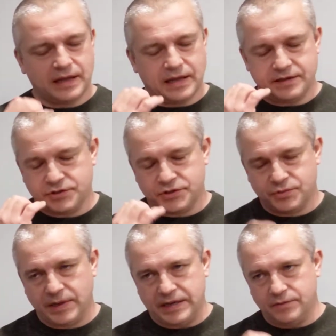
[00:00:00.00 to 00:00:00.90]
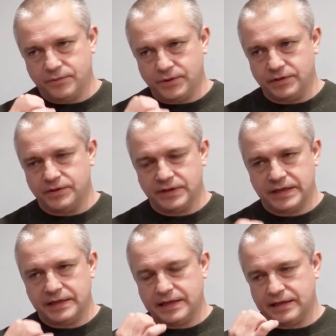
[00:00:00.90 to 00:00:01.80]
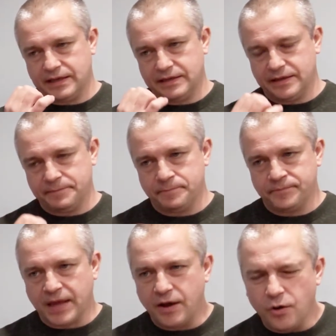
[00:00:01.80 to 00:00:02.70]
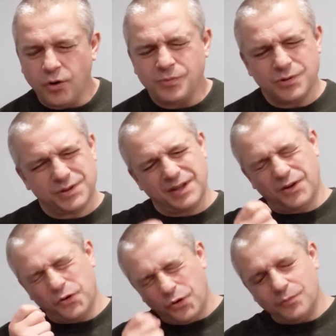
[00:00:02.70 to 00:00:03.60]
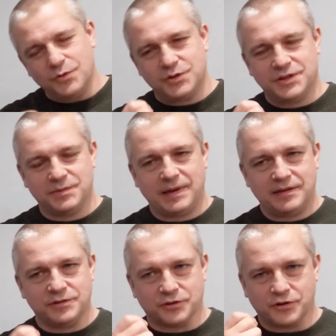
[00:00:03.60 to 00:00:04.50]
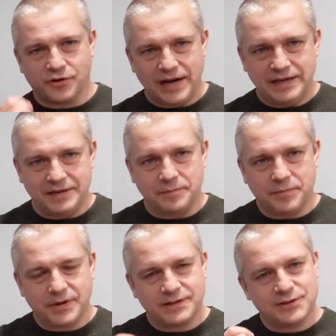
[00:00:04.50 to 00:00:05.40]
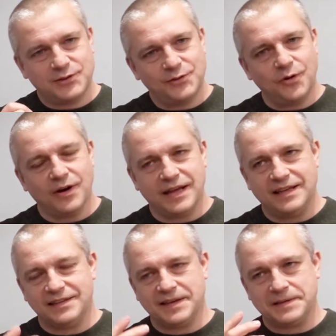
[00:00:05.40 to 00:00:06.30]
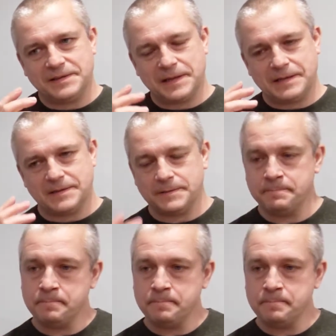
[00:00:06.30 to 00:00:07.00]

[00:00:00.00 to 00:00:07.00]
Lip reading: and it's sweet wood. It almost smells green, but it's not. It's